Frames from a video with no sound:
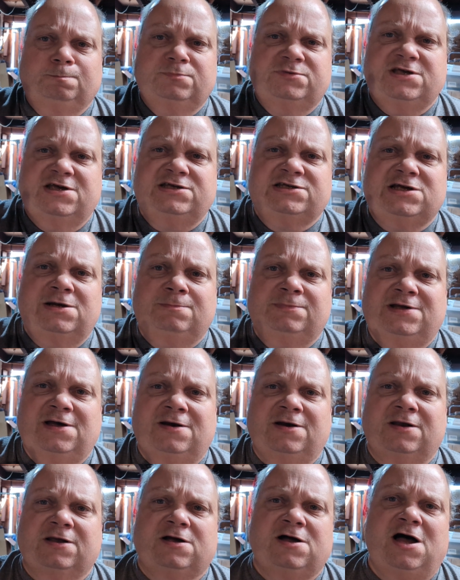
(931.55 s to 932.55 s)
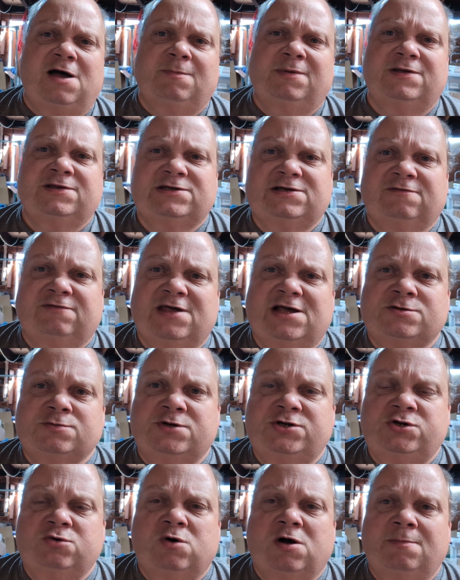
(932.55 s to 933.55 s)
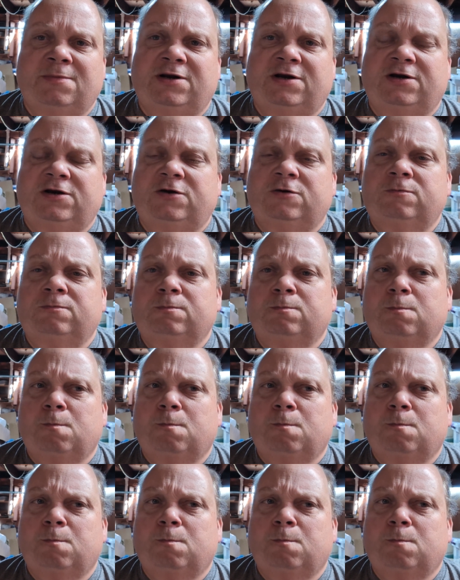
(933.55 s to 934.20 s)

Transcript: Say something down in the comments if that's what you want me to do,